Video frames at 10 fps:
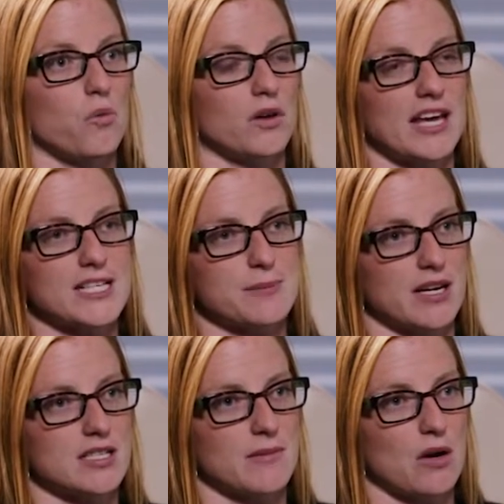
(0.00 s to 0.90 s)
really
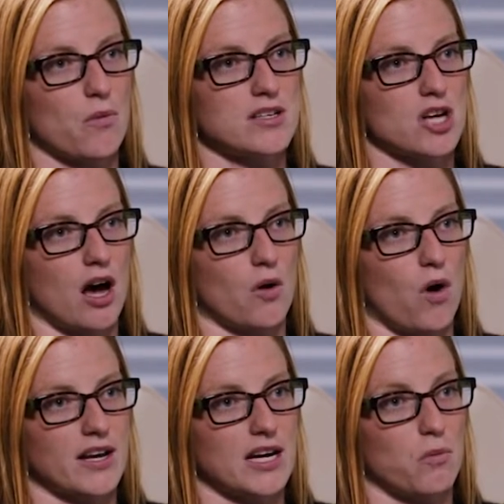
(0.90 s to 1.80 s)
explained to me what dog
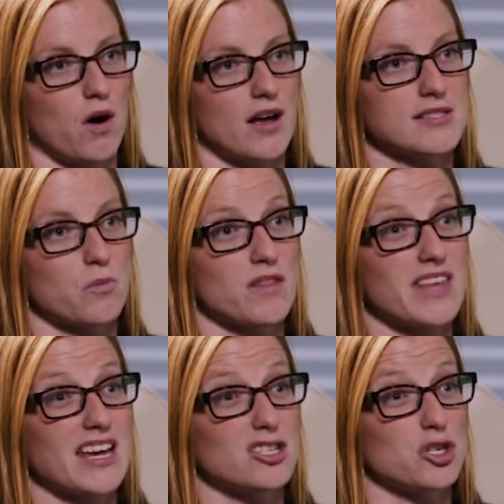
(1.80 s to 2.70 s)
walking was and what
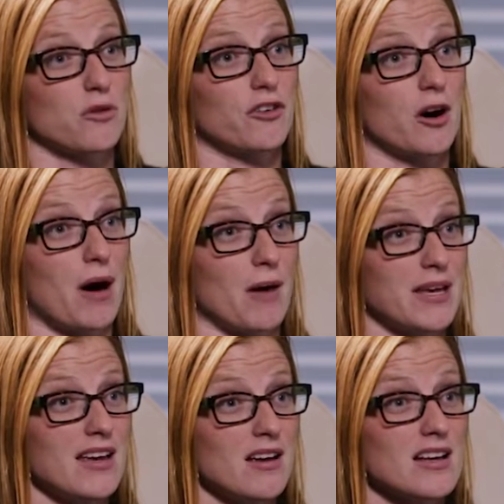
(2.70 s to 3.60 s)
they could do for a
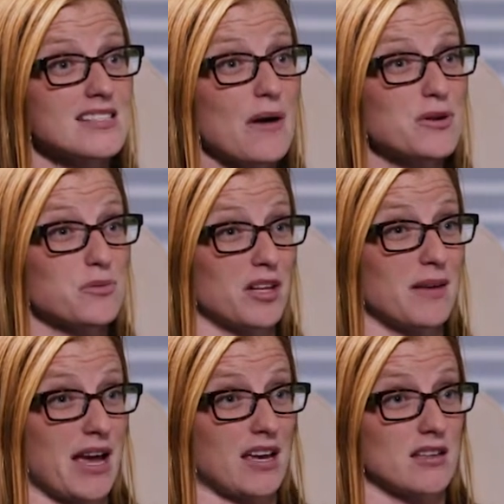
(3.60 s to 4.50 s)
puppy, because that was
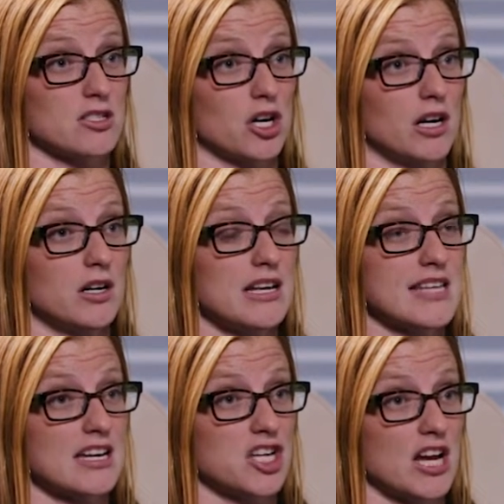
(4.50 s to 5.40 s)
really my concern, is
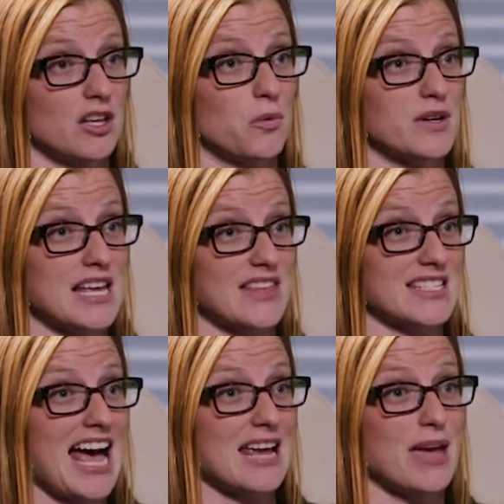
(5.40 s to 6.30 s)
that Jalen was at the
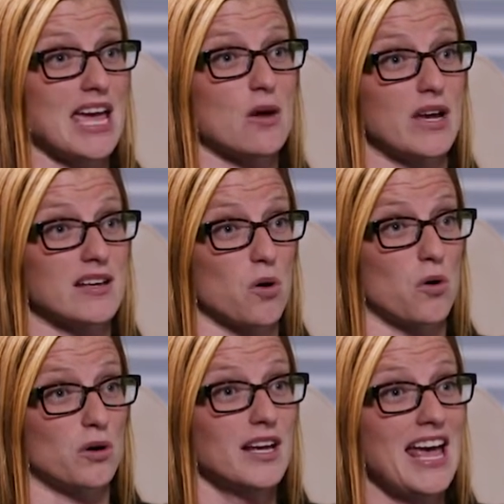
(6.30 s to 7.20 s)
time eight weeks
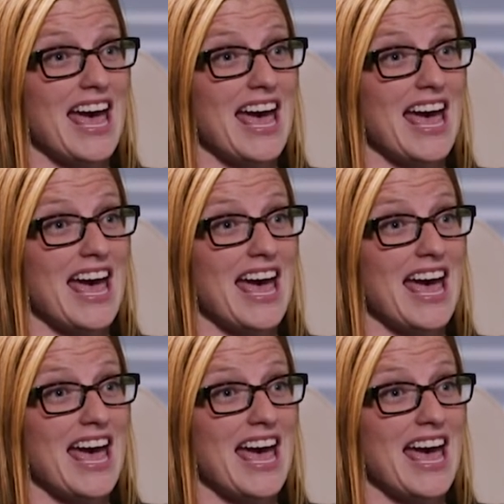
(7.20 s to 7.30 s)
old,